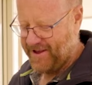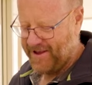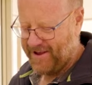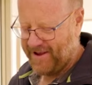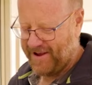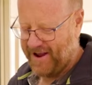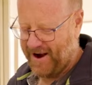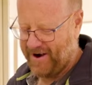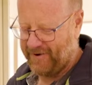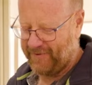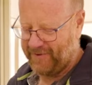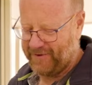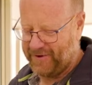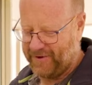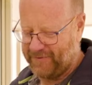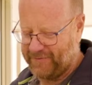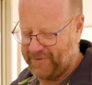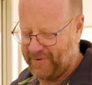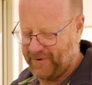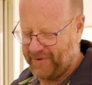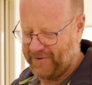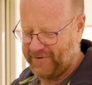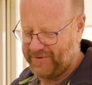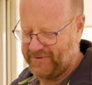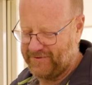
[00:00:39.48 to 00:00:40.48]
Currently I've
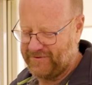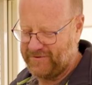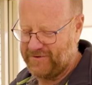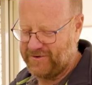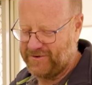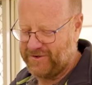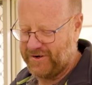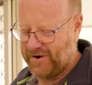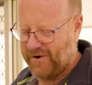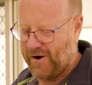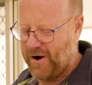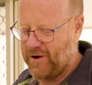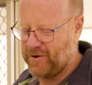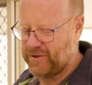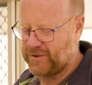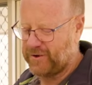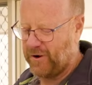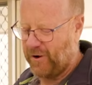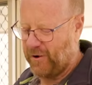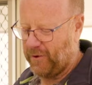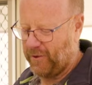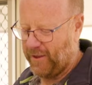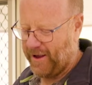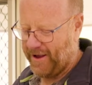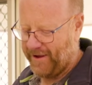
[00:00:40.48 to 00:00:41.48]
got zero
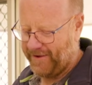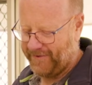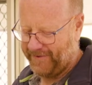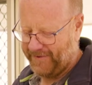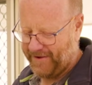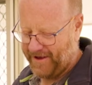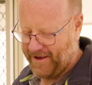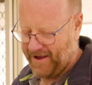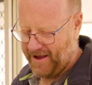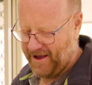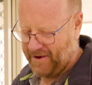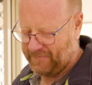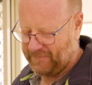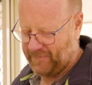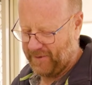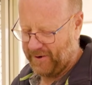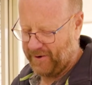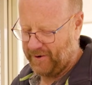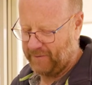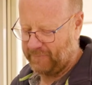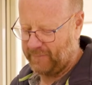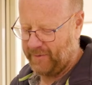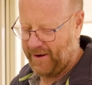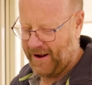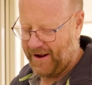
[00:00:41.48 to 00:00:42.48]
solar,
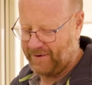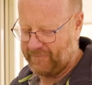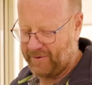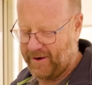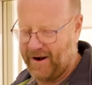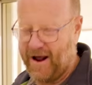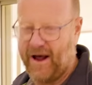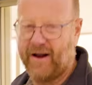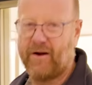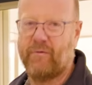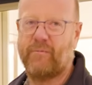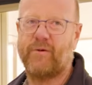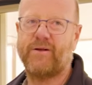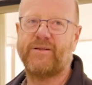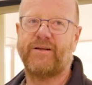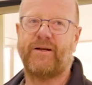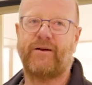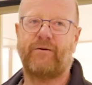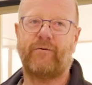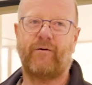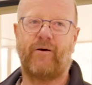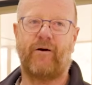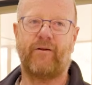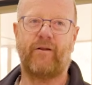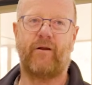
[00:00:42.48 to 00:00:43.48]
and we're
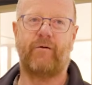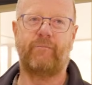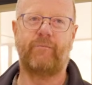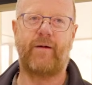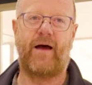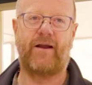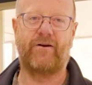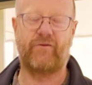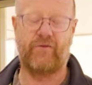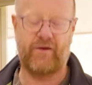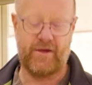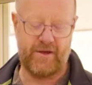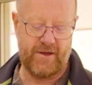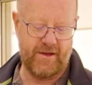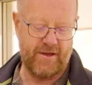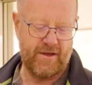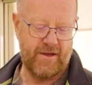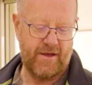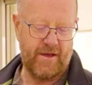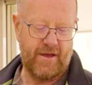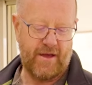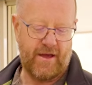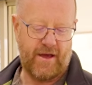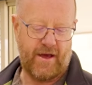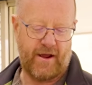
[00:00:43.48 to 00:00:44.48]
100% on the battery.
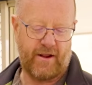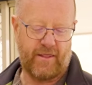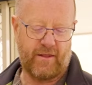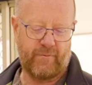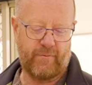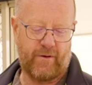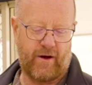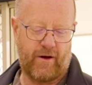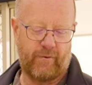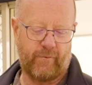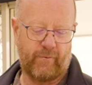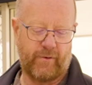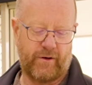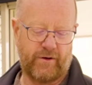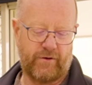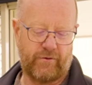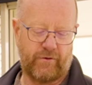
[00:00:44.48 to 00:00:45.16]
And at the moment